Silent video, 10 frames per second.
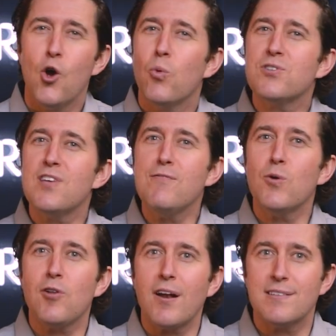will save you a
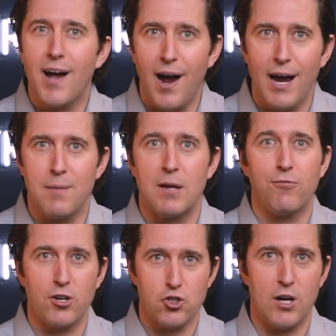lot of time and
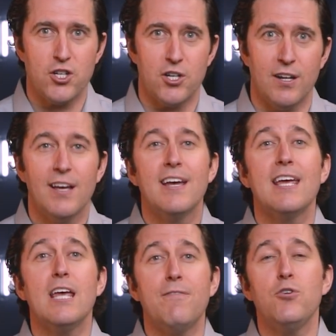frustration
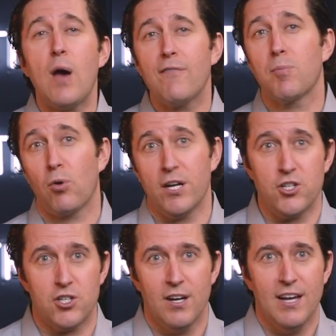if you have a breach.